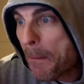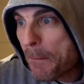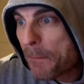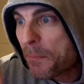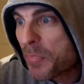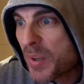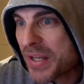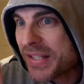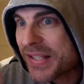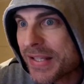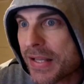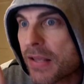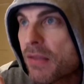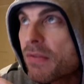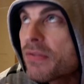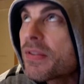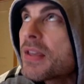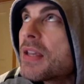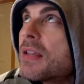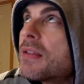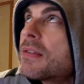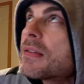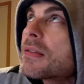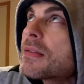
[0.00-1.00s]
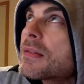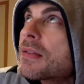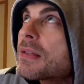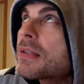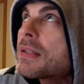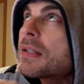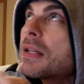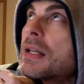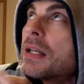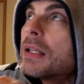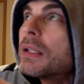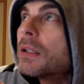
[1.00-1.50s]
pressing things and
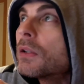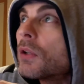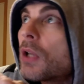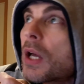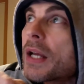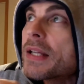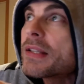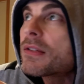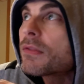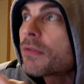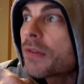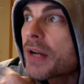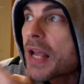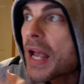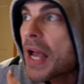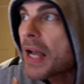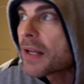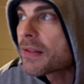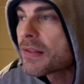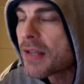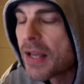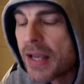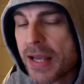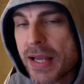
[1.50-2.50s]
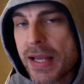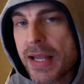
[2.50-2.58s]
seeing lights react